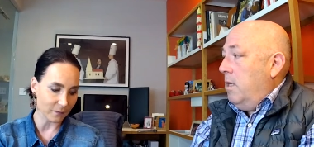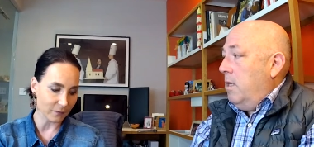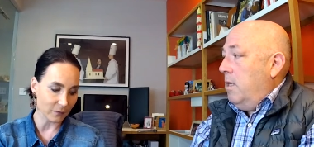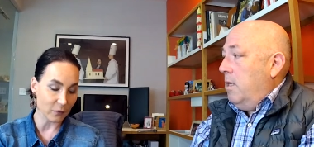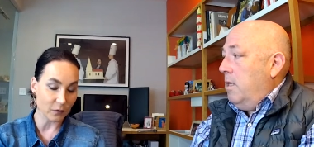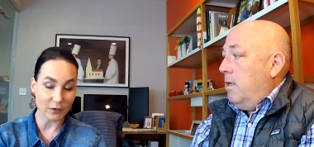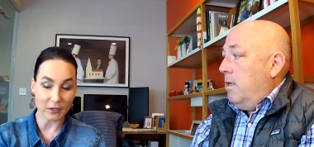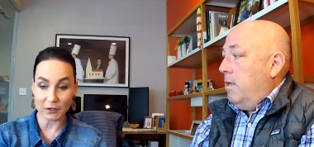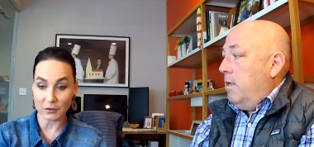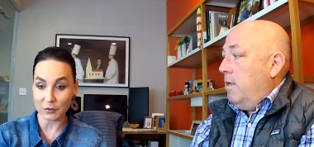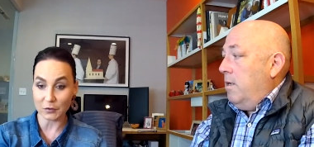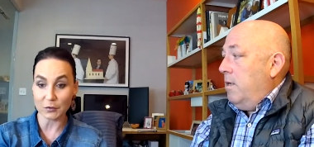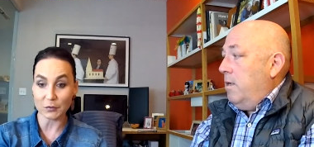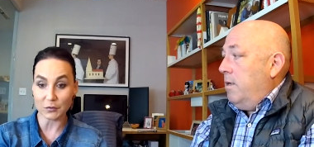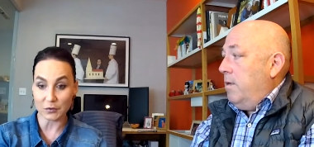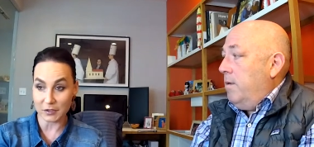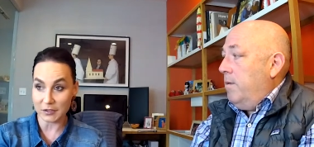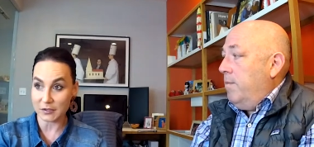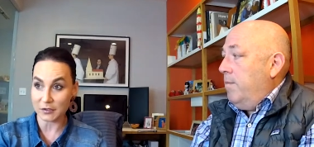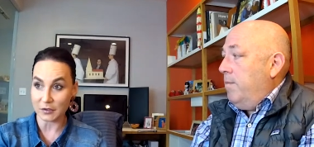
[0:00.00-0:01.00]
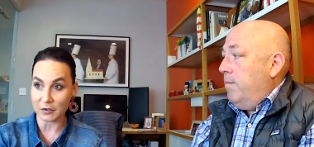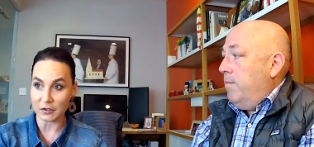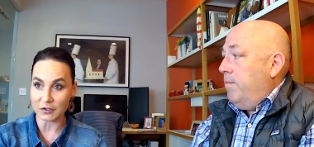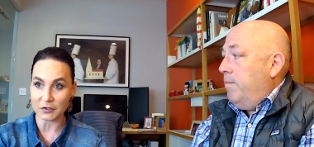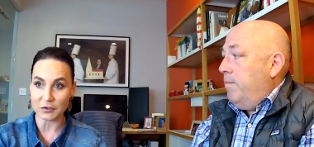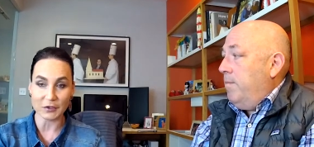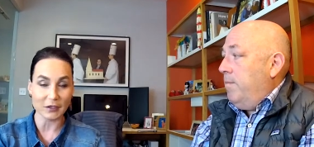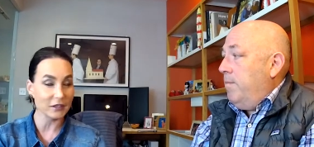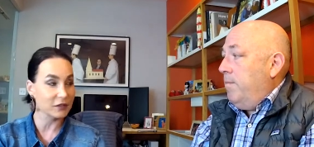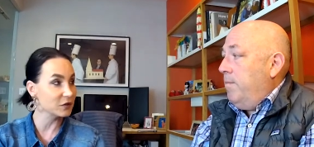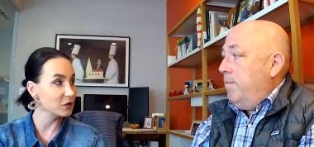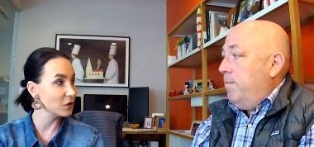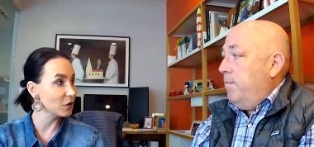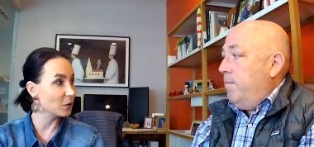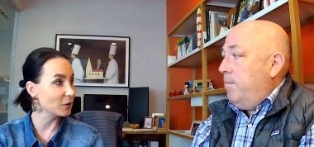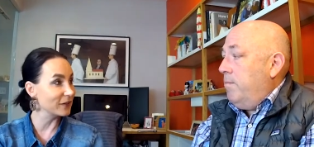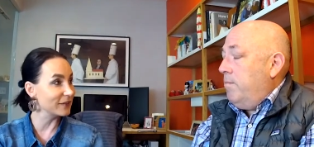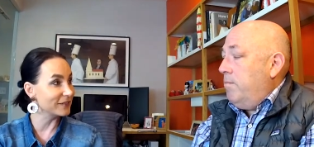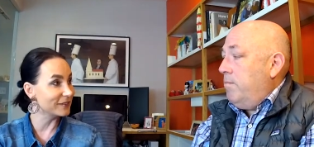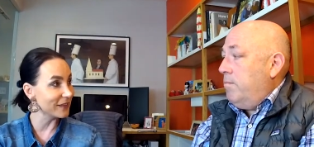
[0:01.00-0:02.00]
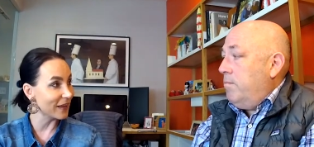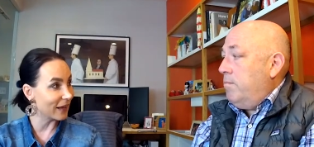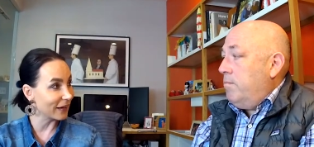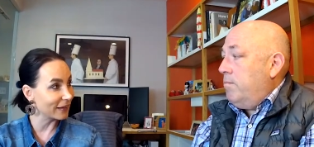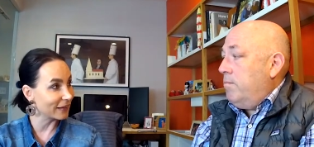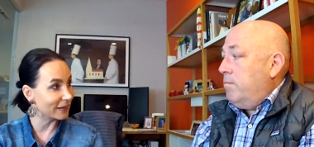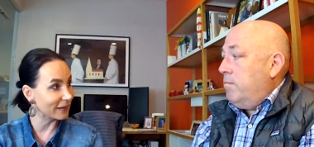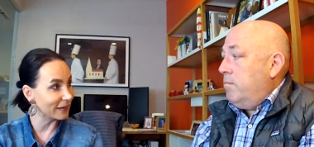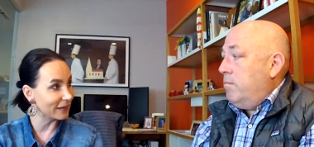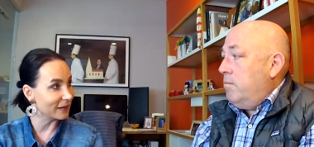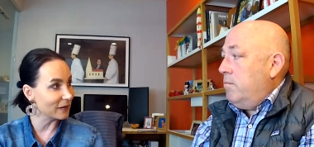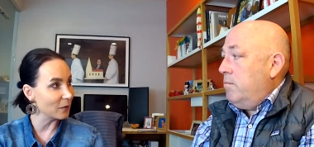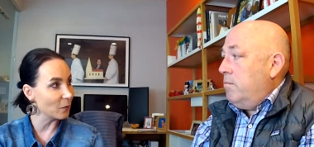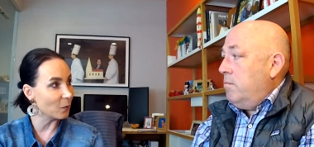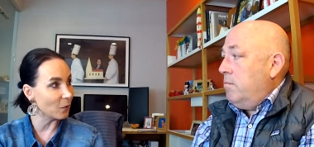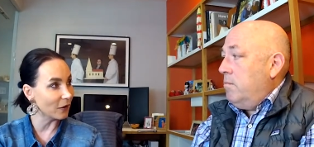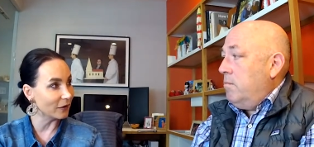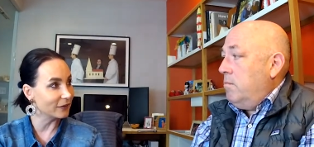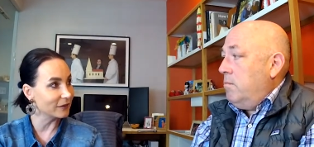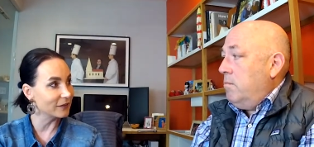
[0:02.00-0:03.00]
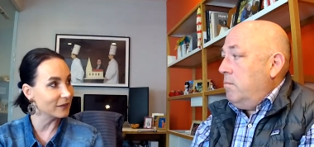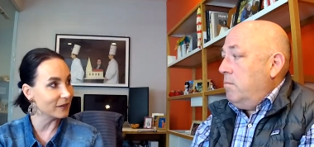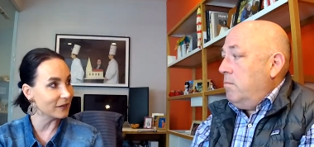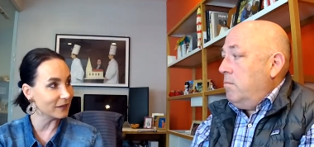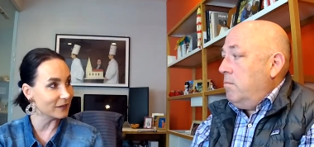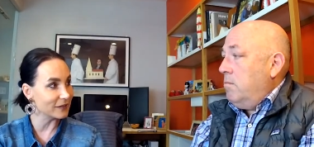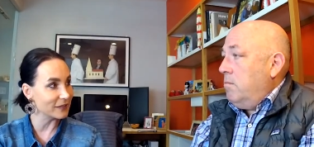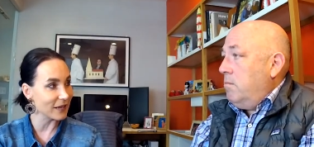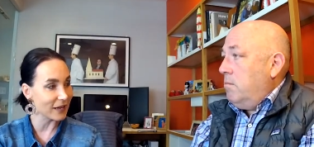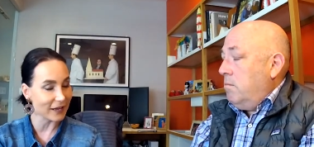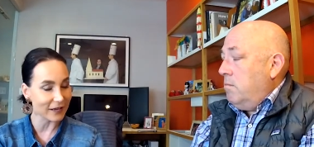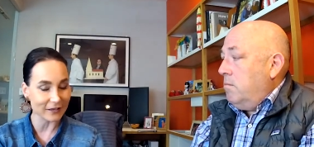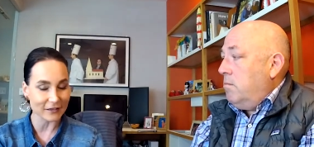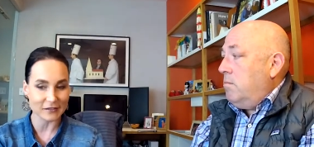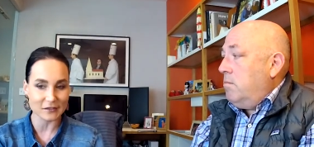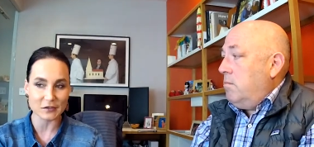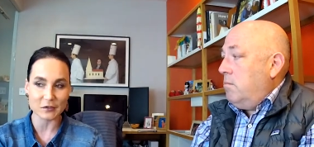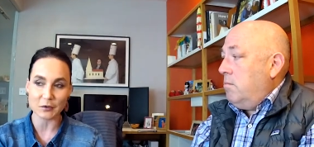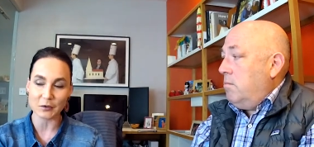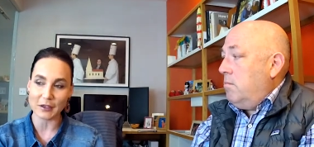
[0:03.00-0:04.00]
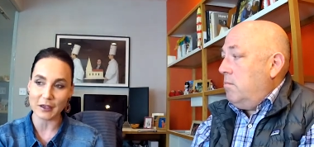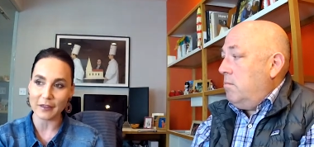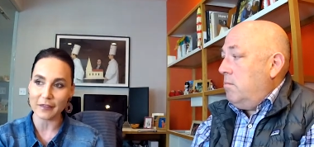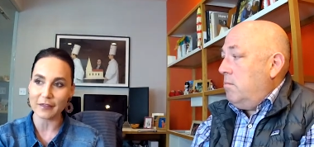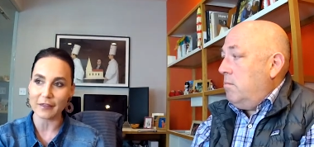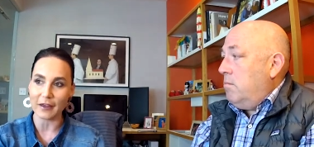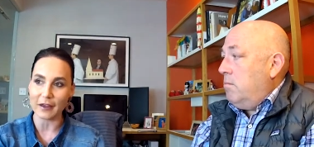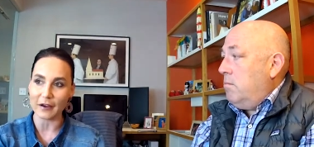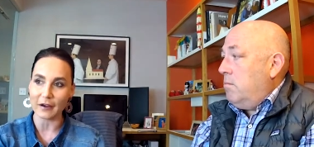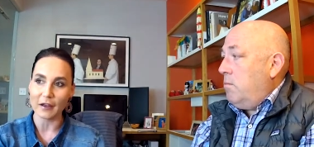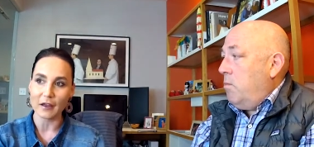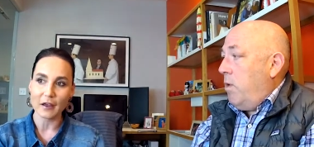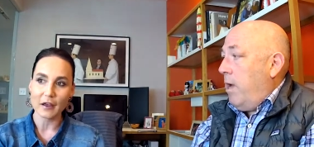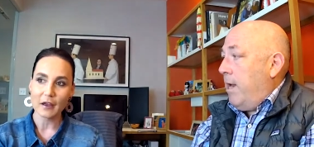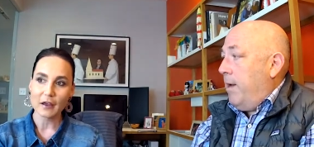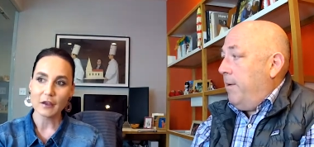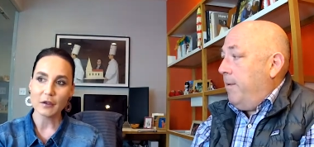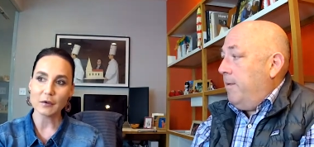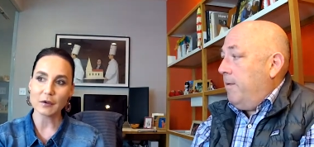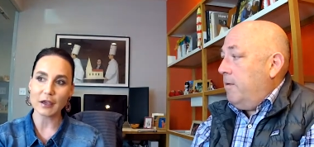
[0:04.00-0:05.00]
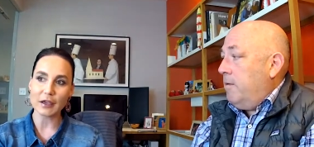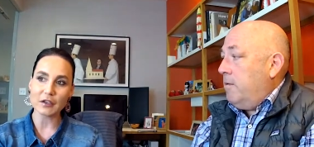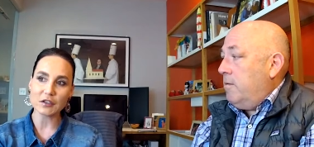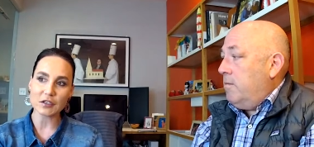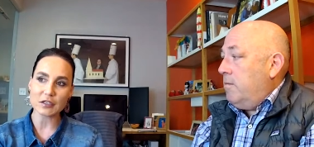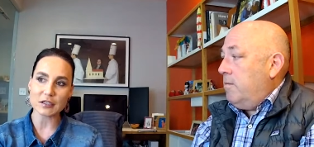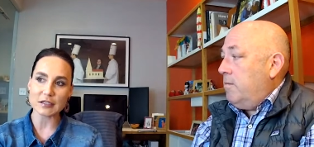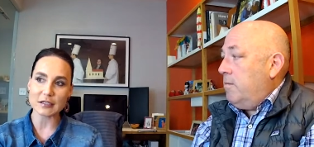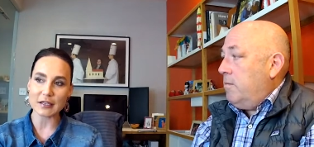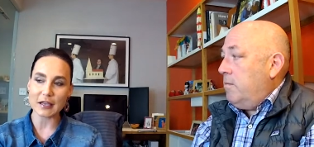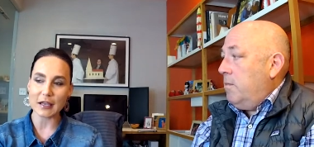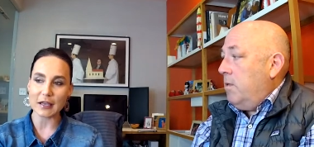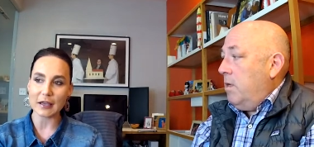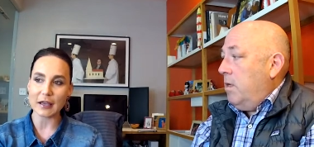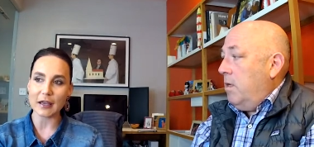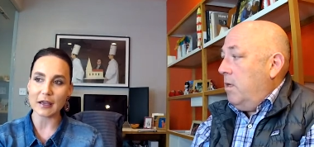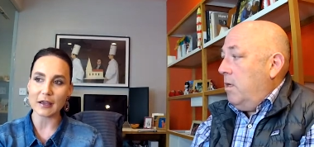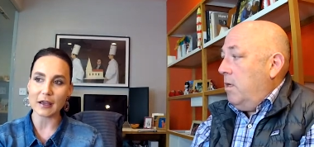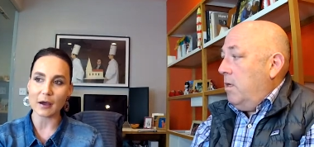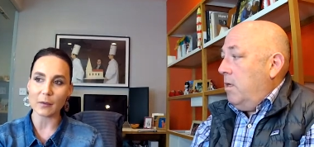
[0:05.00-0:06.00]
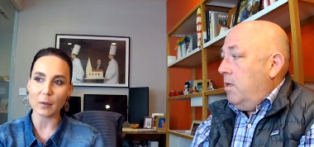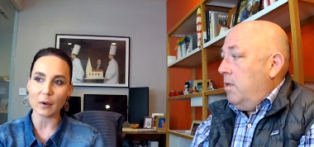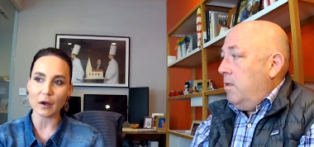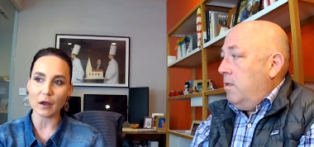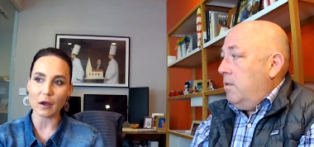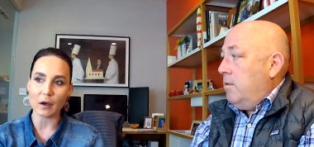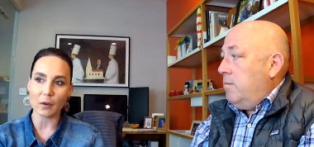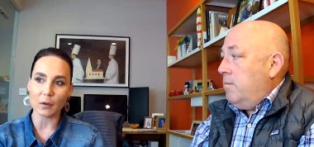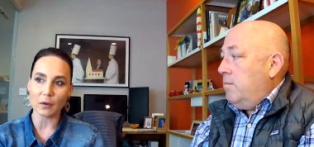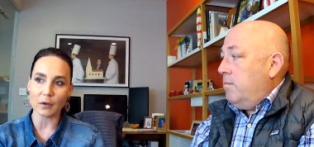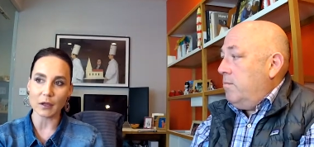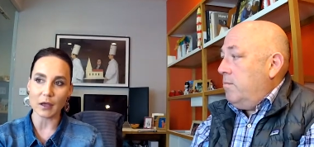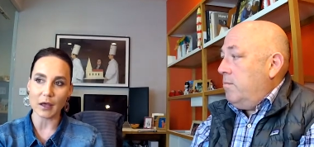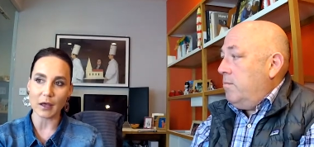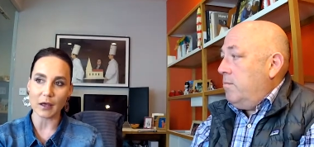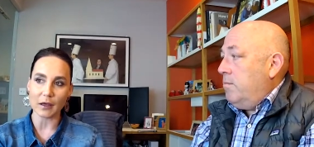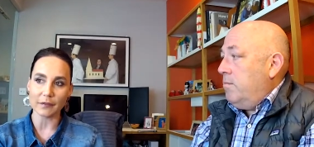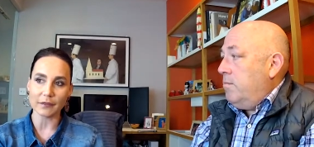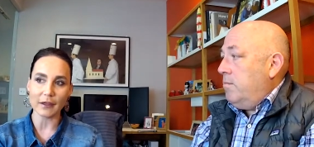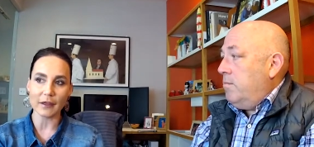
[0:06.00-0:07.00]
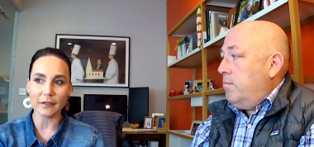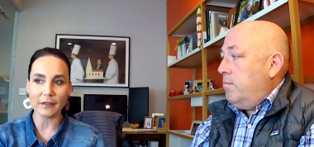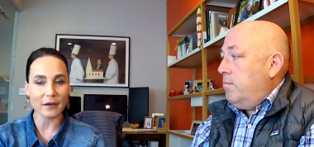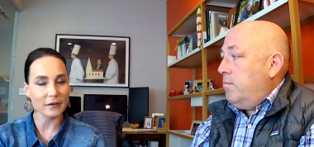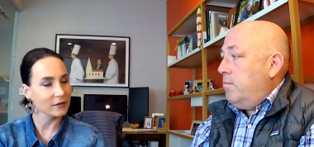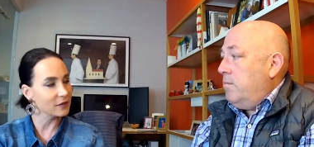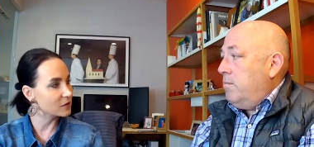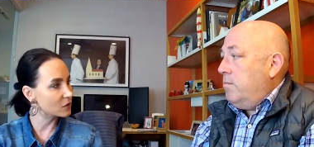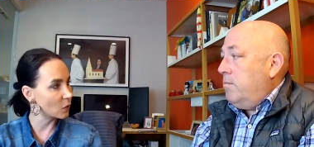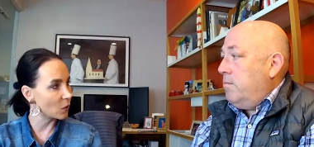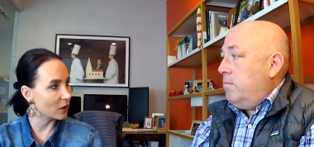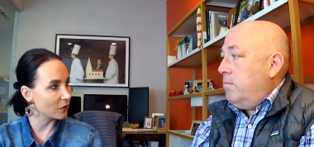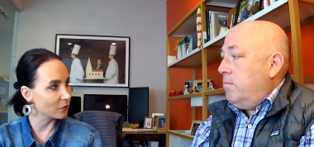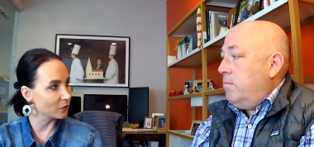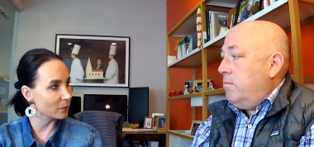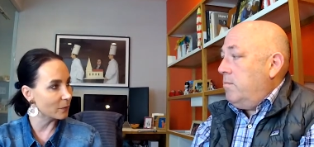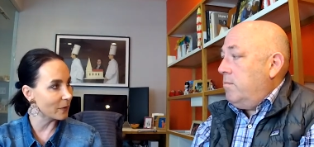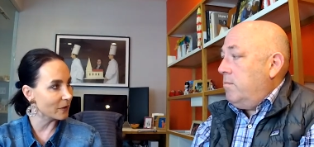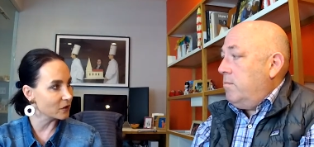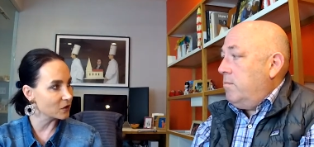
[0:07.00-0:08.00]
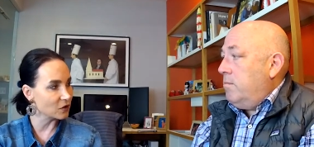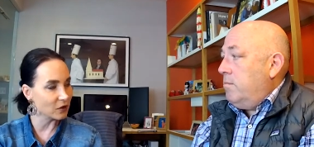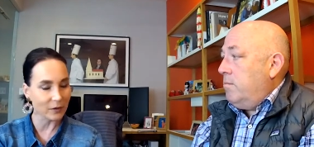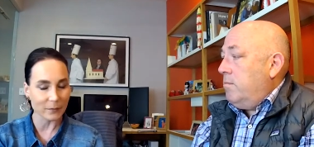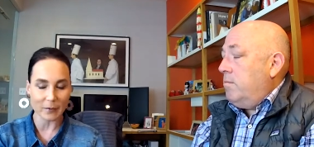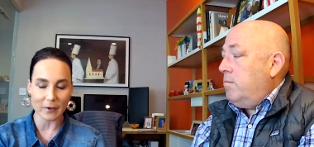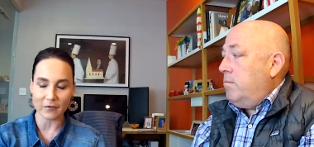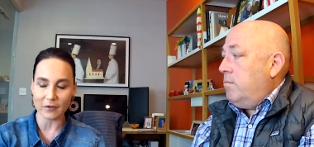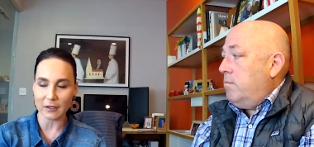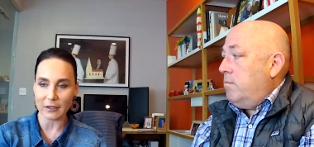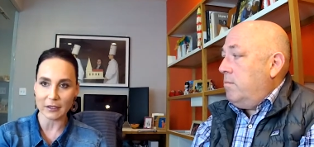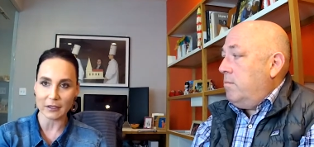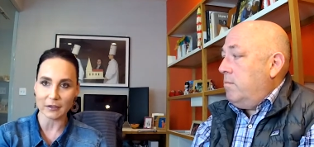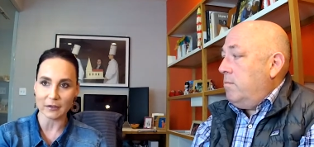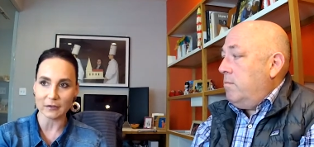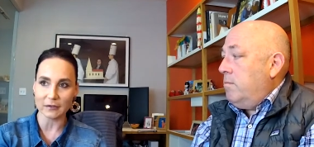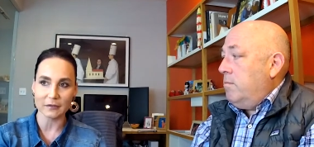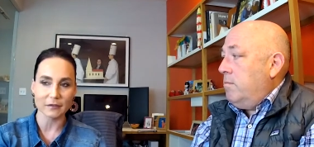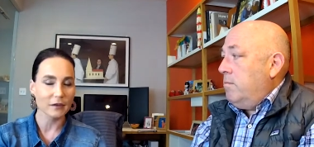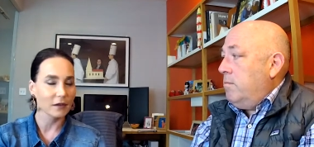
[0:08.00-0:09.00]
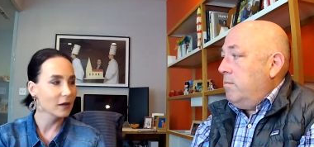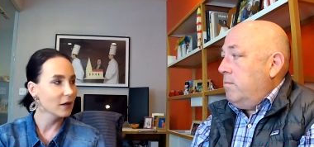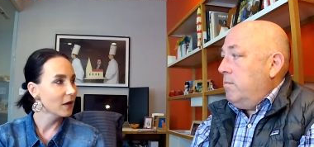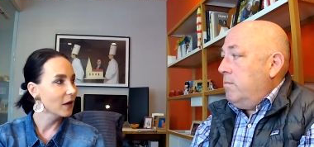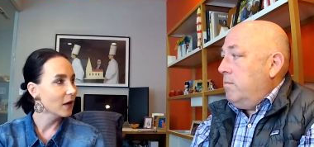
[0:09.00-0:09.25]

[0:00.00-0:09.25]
Speaker 1: you need to do research you need to know exactly what it takes to get there right you can't just say hey i wanna own a 10000 square foot mansion in beverly hills